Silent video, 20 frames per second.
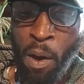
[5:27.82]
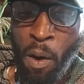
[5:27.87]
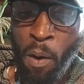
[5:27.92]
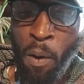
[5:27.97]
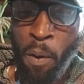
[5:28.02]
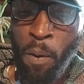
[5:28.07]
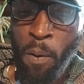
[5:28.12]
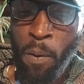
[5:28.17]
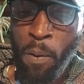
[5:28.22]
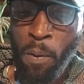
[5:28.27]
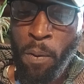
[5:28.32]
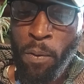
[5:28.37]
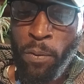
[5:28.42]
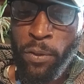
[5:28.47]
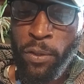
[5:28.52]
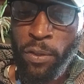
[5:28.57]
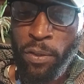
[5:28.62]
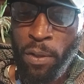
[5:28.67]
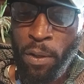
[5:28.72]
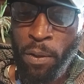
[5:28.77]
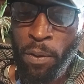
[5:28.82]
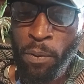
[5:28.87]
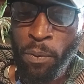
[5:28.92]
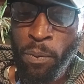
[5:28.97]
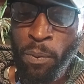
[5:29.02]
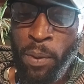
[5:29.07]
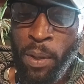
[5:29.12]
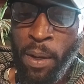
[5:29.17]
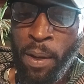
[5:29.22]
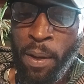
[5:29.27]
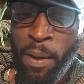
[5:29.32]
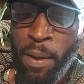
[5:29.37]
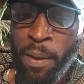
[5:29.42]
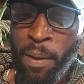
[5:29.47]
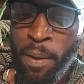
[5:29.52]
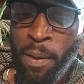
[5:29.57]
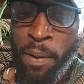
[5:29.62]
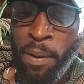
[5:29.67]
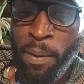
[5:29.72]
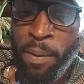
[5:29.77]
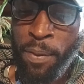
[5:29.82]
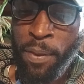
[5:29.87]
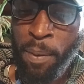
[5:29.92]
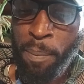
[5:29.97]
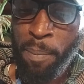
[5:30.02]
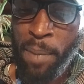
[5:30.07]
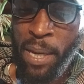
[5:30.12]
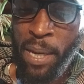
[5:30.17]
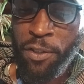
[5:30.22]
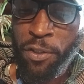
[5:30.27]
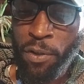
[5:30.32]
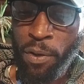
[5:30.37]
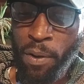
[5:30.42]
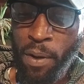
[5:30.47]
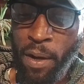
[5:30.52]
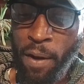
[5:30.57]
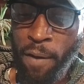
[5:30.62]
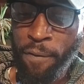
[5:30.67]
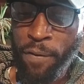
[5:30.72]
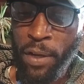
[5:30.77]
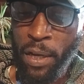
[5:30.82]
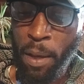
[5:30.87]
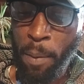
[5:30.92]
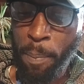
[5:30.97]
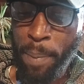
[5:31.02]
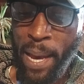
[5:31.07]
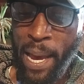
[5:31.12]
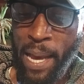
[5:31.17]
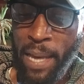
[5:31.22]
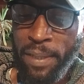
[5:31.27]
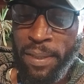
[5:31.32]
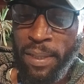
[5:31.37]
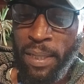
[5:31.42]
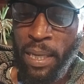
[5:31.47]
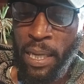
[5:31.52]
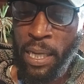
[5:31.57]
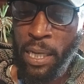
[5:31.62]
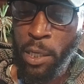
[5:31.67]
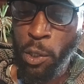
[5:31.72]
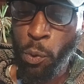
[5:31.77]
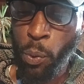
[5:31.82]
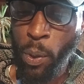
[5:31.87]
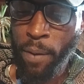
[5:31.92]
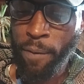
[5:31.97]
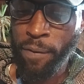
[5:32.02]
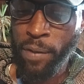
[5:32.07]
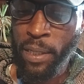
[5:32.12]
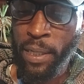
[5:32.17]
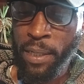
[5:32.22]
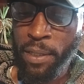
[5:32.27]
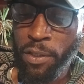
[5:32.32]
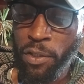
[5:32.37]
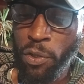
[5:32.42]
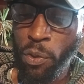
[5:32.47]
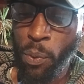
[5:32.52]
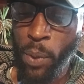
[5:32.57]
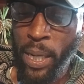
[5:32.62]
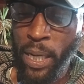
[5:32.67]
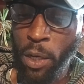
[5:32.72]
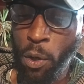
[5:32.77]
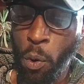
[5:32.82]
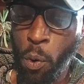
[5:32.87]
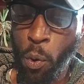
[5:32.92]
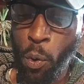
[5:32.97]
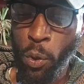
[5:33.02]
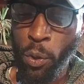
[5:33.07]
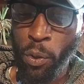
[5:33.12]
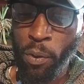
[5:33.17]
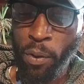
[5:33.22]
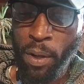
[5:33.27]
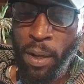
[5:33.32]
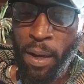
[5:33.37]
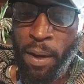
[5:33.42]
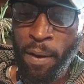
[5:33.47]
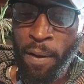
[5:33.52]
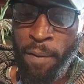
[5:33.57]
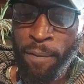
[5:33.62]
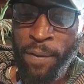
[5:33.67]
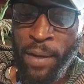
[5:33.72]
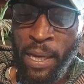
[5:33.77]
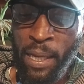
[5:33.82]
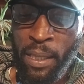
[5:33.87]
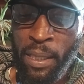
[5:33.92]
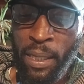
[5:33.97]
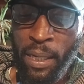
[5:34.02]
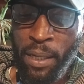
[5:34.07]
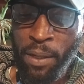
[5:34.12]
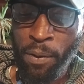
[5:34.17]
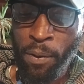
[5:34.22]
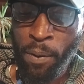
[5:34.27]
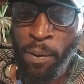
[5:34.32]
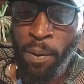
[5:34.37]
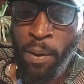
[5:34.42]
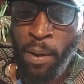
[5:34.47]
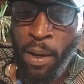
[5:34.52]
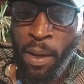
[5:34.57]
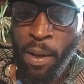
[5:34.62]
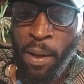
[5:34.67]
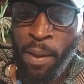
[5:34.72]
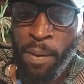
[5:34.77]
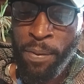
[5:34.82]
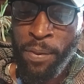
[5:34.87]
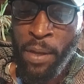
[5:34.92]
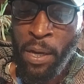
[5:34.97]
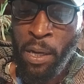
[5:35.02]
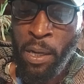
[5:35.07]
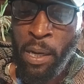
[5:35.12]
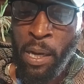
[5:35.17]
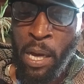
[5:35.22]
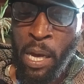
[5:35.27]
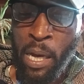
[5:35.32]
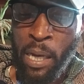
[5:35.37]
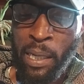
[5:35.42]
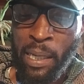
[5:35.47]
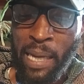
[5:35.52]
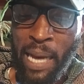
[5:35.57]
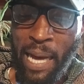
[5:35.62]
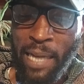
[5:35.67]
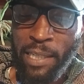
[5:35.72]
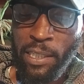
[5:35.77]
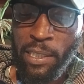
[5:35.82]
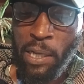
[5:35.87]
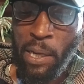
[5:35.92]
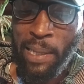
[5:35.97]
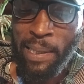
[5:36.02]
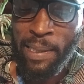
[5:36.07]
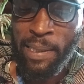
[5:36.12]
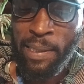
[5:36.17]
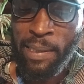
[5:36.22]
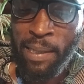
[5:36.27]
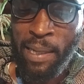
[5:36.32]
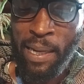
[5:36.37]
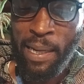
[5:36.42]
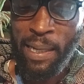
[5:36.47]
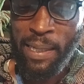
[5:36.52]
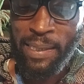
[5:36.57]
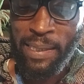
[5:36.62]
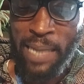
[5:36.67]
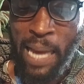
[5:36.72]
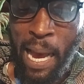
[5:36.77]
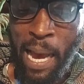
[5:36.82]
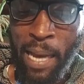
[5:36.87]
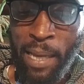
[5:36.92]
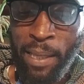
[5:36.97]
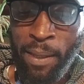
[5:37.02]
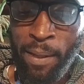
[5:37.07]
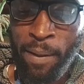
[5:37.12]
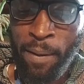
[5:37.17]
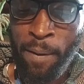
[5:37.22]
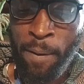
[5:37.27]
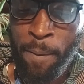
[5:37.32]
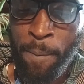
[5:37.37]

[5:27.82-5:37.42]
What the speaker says: Also, the measure of the capacity equivalent to a quarter of a liter, the katila,